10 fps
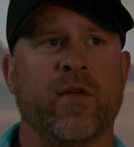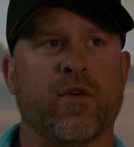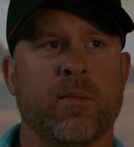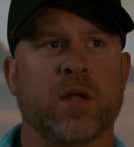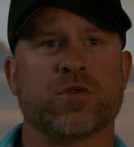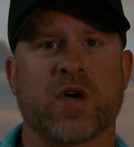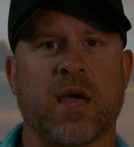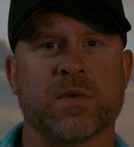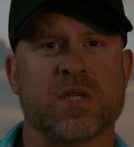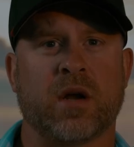mental
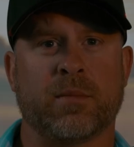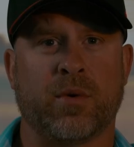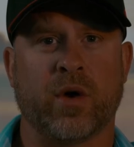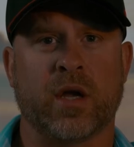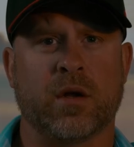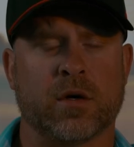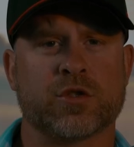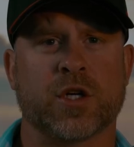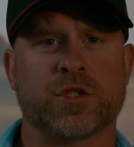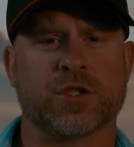game is not on point and you don't
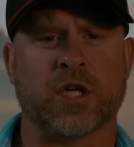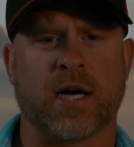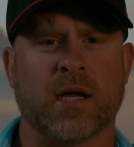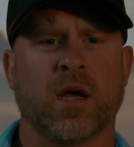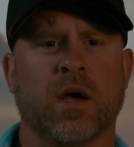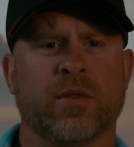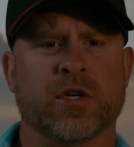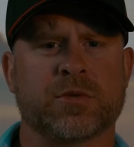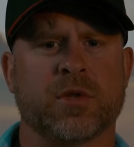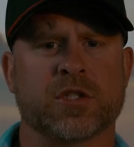trust your shot,
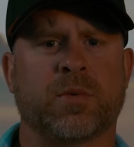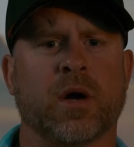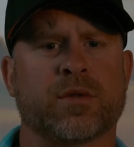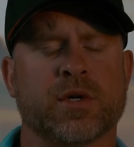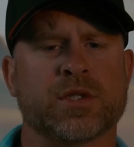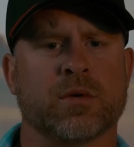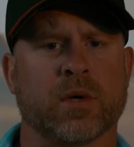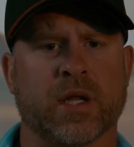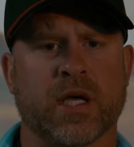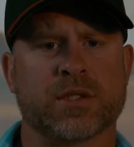those par 3s can
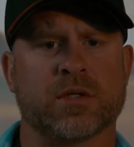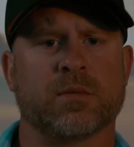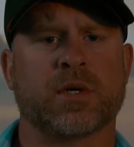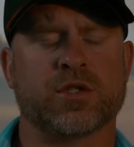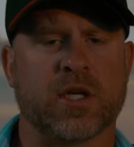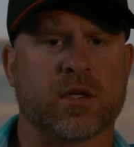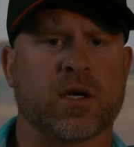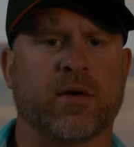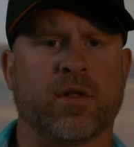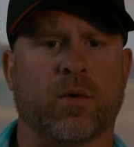really get to you because you have to
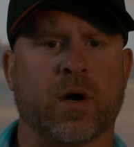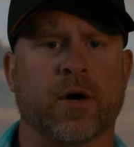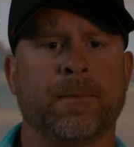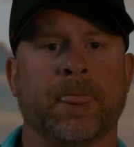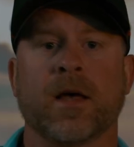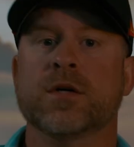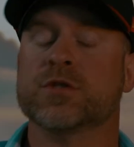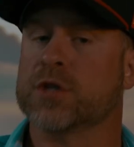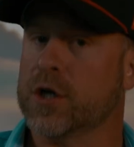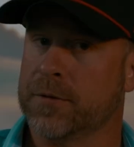carry the water.
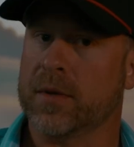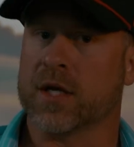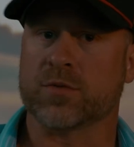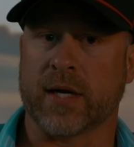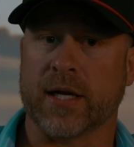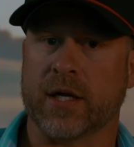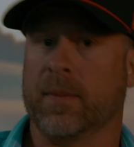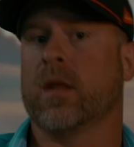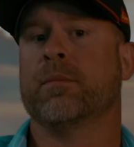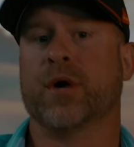So guess what I did?
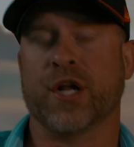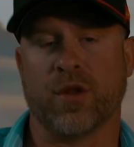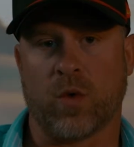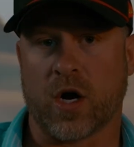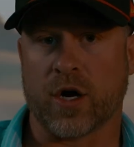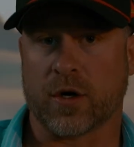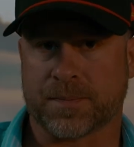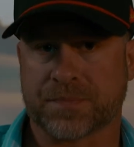Put it in the water.